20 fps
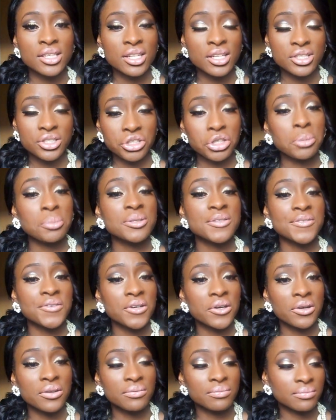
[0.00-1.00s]
dupes
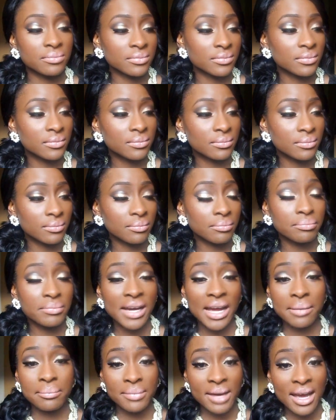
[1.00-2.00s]
for my
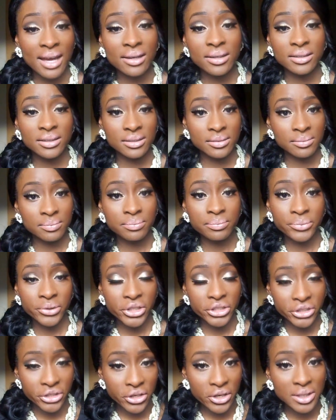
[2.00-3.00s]
MAC
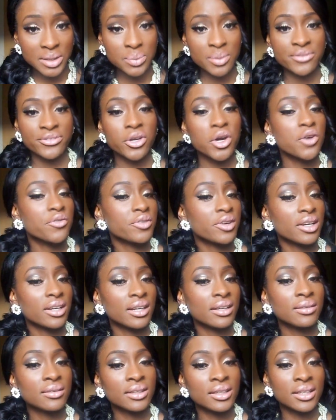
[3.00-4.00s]
products with other,
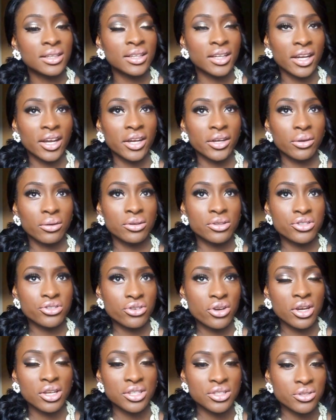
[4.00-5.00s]
you know,
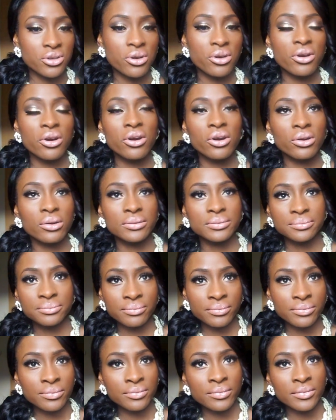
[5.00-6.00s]
drugstore or
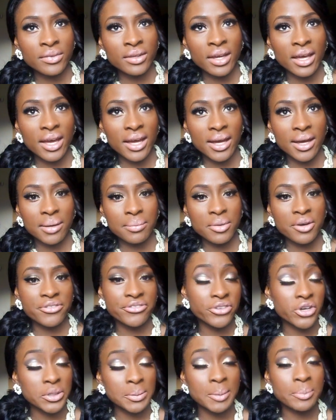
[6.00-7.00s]
um,
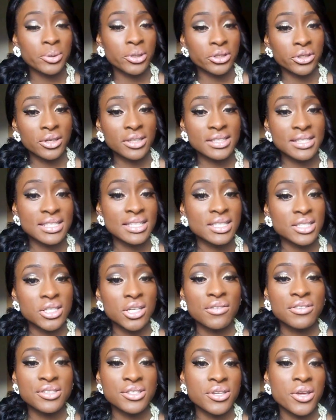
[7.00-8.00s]
affordable products and
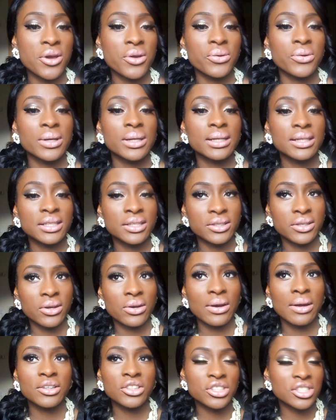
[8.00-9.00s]
stuff. So, you know,
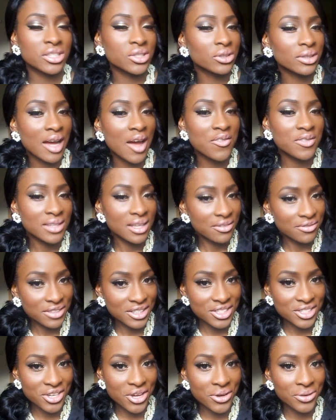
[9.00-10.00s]
just look out for that
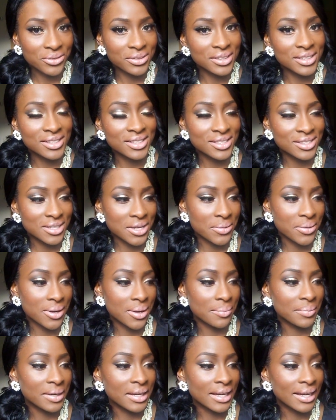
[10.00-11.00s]
video. So,
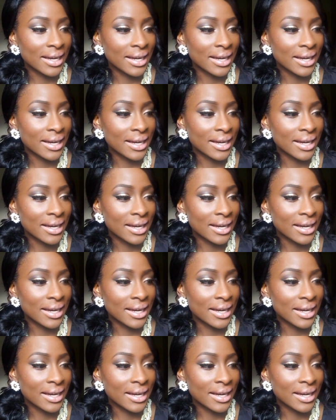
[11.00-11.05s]
um,